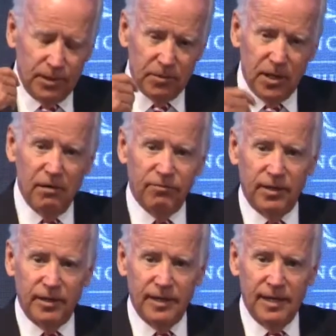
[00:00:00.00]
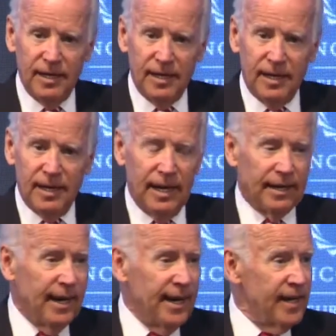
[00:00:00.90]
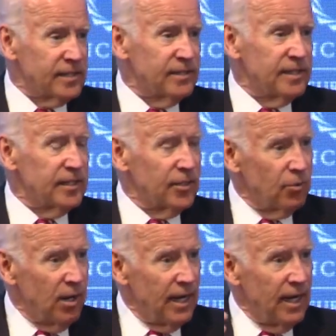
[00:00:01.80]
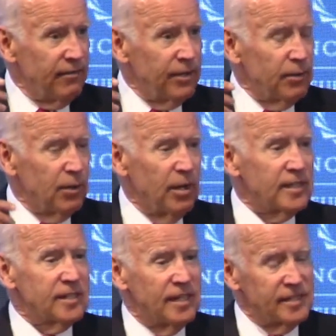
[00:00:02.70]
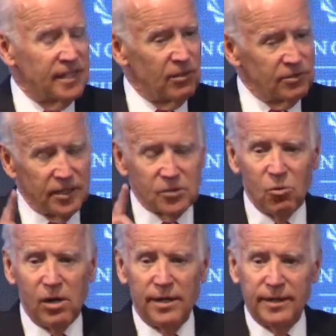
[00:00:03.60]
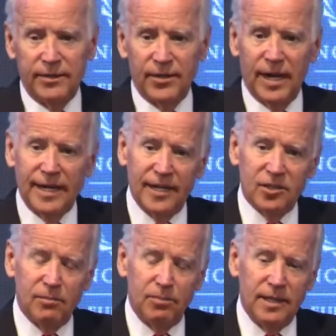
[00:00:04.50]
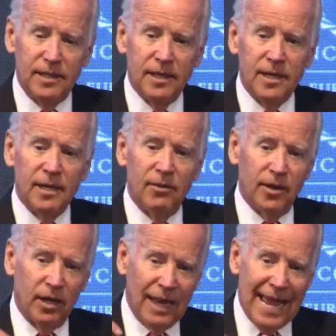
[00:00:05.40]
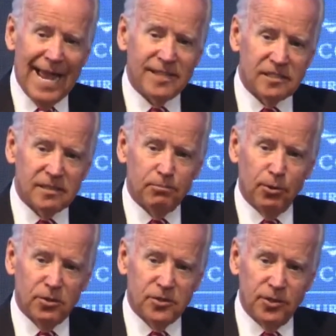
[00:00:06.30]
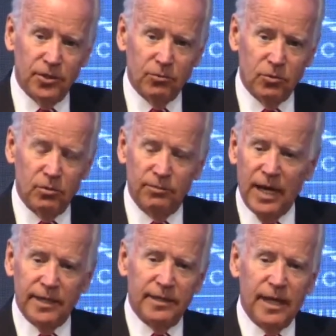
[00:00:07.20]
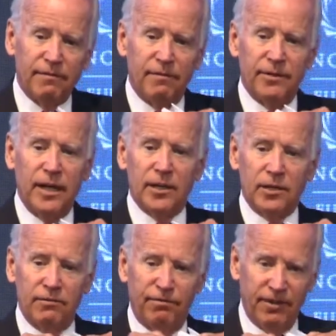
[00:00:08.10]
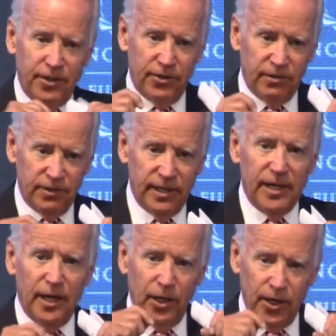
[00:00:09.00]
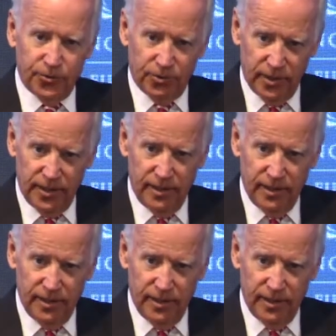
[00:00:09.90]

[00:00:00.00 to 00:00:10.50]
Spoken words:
him govern. And I asked, he said, do I have any requests? I said, just one, that I get to be the last person in the room, not figuratively, literally,